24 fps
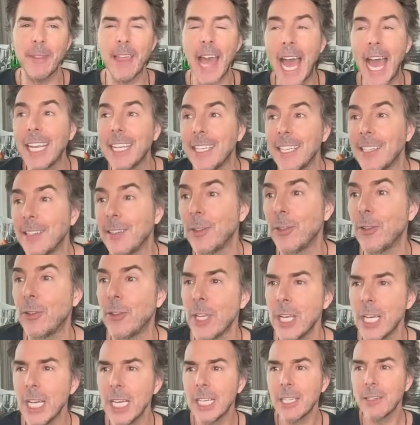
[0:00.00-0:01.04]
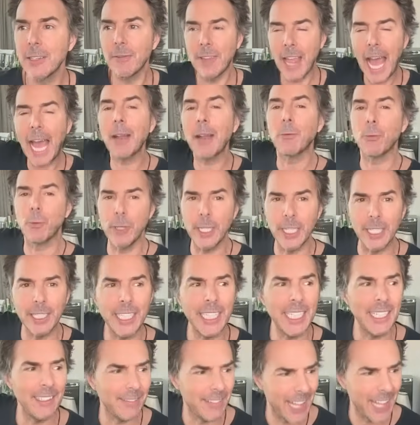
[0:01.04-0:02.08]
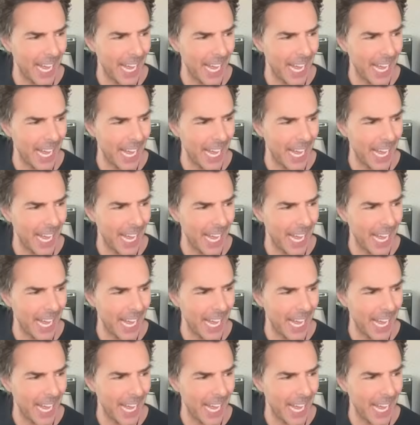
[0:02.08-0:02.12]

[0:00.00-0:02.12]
That is, that really,